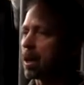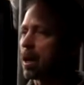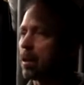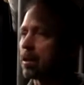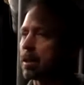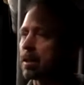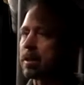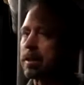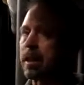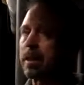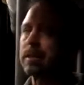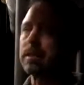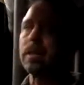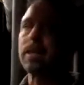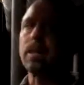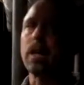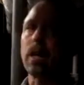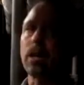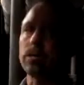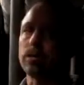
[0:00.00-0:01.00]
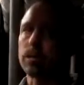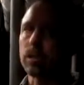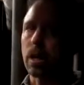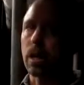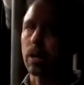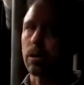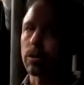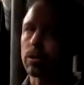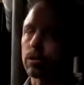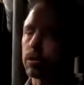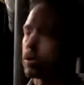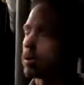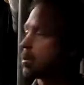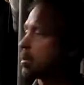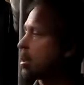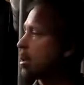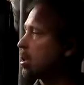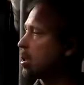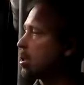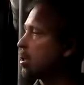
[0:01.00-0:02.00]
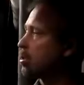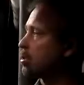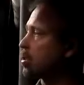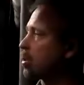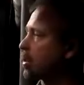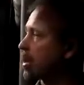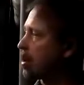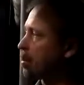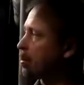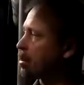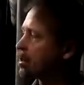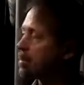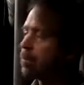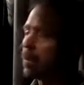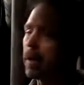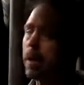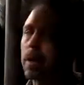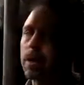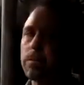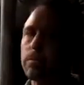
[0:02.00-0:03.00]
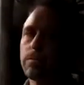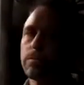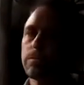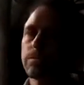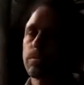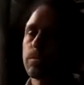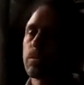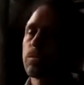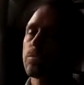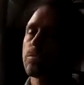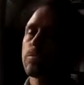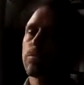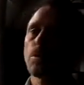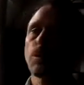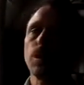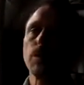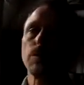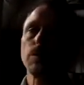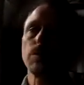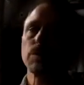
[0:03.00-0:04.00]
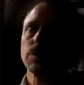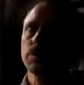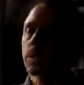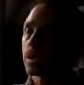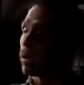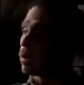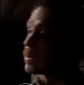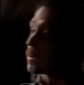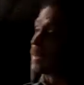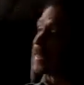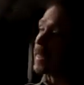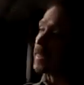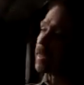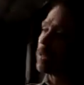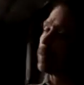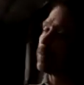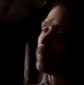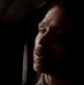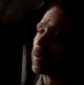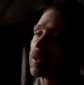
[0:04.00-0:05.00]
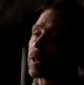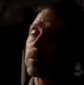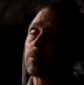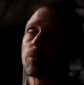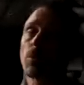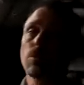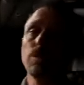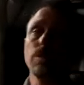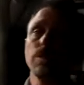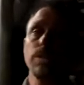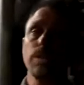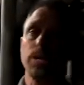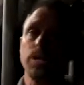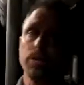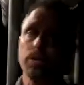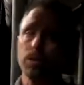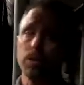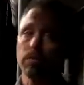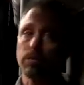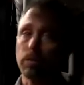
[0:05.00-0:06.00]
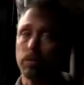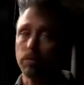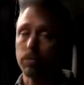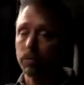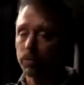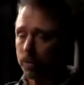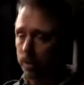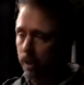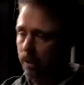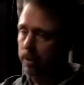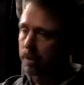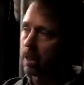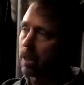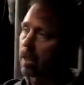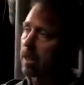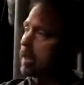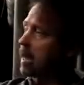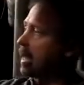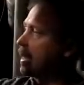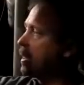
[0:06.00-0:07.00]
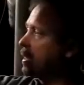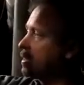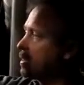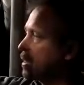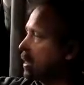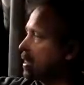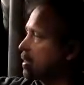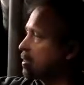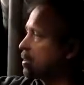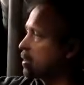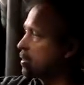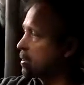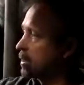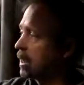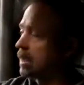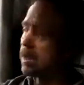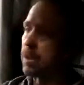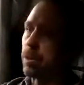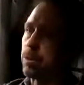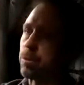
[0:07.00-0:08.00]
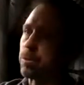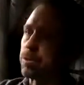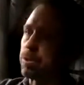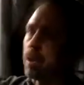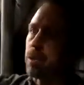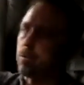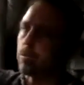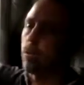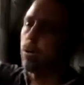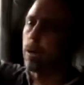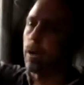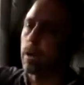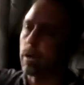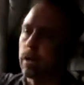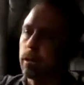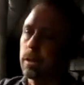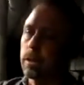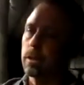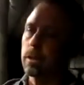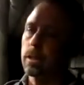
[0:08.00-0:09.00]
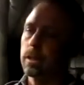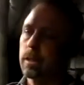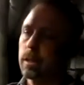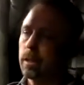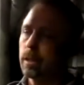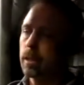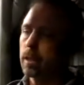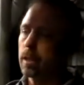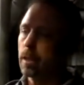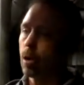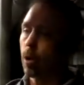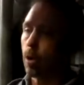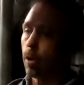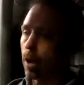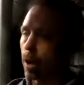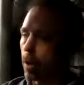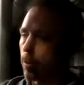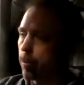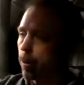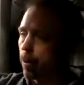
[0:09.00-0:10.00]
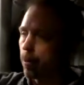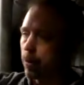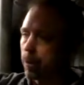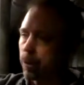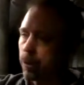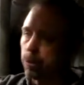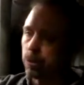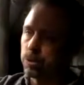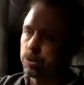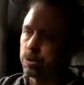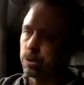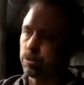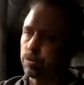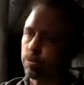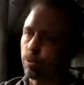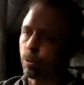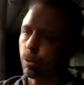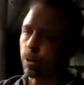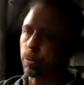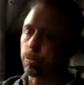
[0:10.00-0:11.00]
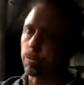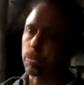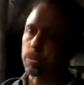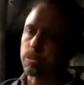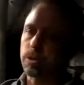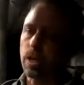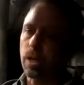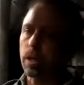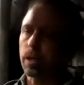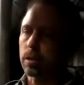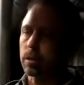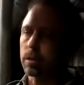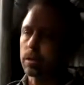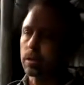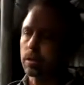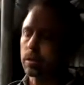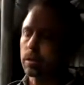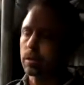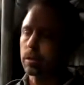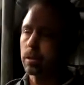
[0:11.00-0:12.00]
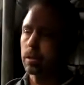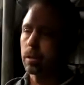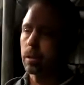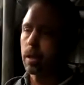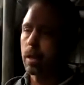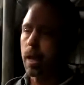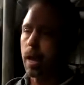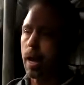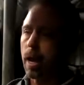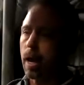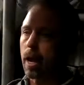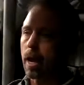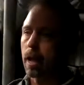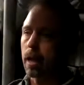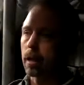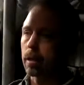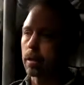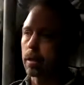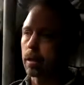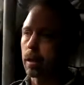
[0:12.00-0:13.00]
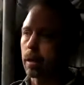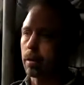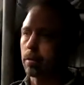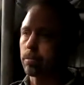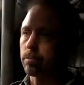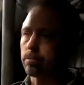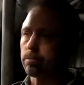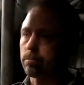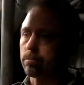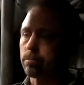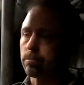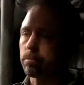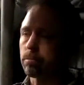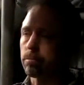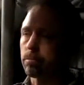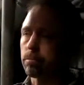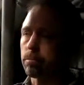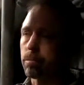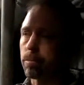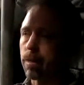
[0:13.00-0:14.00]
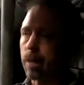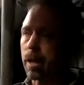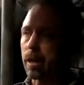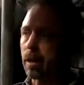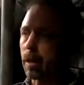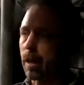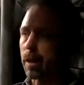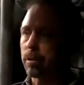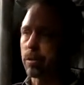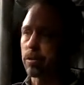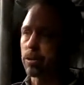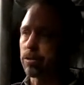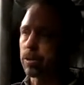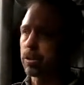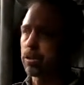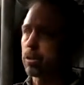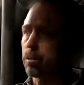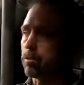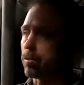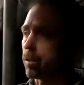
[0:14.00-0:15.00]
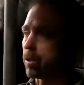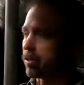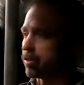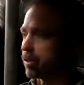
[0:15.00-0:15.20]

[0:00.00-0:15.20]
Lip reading: down to $60,000. So they were spending 60% more than they should, from 60 to 96 is 60% more, and we reduced it 40%, and they like their system. The